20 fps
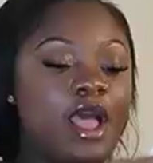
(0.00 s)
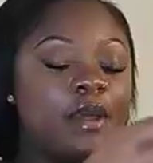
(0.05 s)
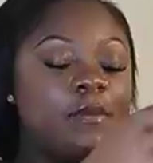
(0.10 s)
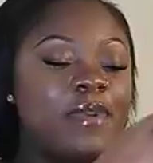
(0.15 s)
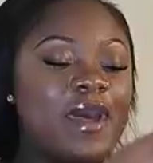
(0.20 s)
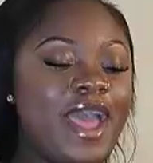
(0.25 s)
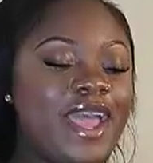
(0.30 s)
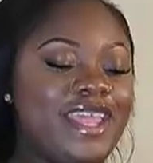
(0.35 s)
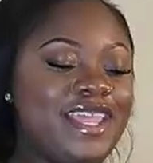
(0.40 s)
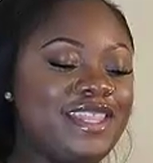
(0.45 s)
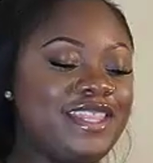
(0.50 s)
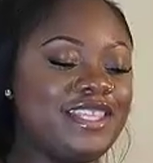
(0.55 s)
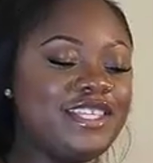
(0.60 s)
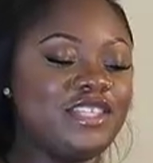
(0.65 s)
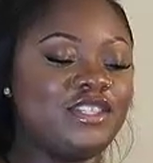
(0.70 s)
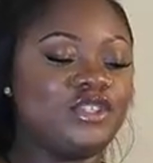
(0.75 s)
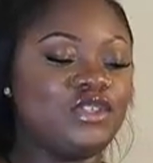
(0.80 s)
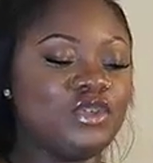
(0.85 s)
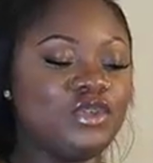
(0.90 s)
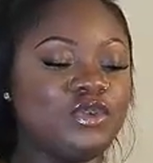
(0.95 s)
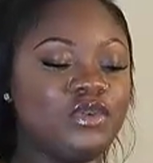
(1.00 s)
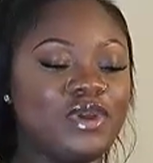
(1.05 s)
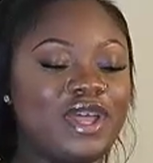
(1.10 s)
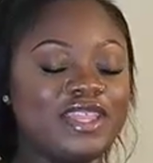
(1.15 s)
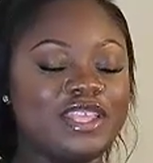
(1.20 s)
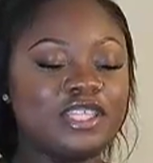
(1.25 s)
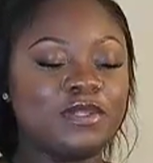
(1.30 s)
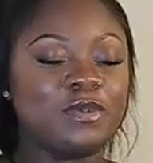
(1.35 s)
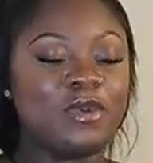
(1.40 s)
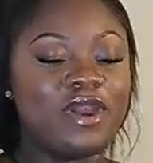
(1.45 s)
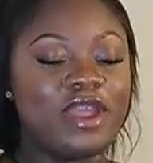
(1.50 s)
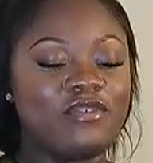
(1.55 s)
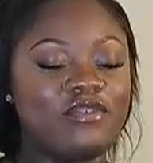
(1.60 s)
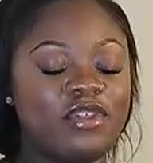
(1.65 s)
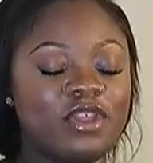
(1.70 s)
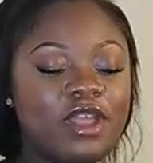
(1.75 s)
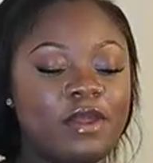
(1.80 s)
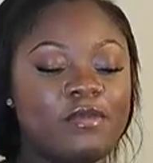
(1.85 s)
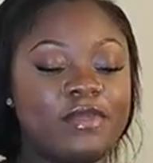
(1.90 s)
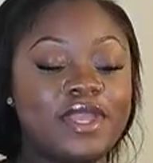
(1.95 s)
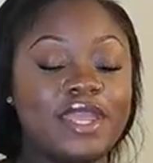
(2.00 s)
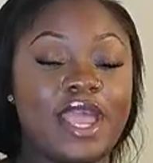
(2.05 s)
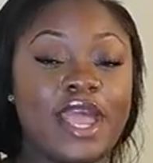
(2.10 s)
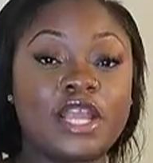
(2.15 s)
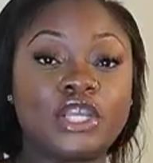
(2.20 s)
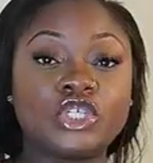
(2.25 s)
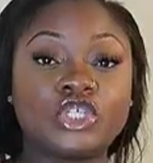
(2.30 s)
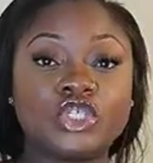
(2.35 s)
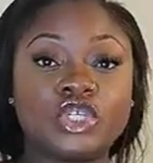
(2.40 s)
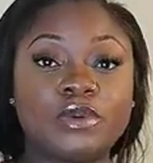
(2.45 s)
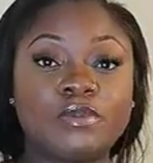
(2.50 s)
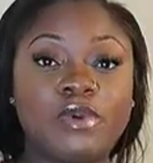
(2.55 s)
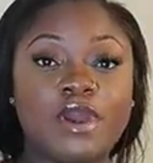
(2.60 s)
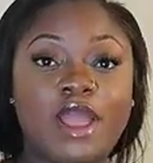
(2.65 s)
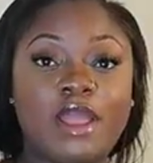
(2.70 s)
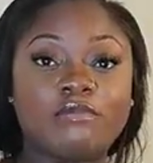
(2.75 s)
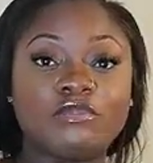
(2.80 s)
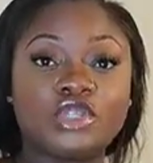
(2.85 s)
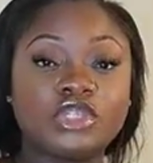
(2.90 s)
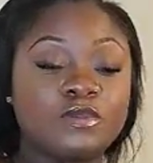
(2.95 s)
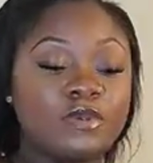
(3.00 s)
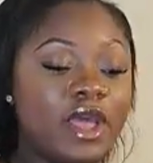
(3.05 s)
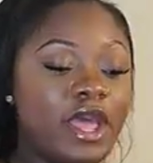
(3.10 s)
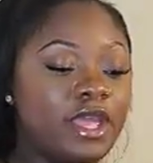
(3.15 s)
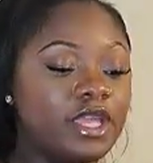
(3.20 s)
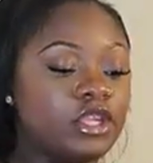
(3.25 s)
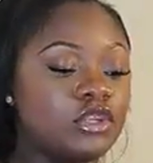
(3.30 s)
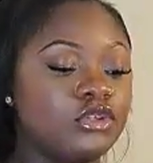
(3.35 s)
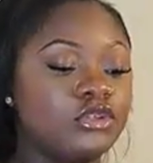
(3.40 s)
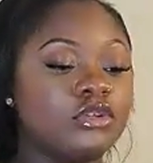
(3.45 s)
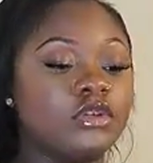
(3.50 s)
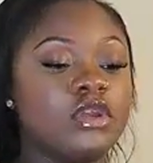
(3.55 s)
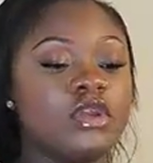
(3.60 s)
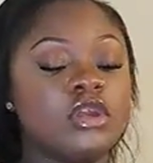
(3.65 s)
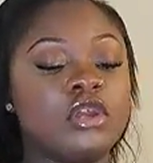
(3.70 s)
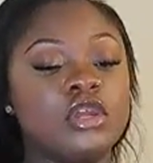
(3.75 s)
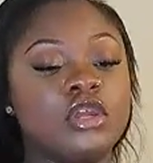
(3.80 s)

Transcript: I'm packing these two. At this point, I feel like I'm being extra, but I'm just packing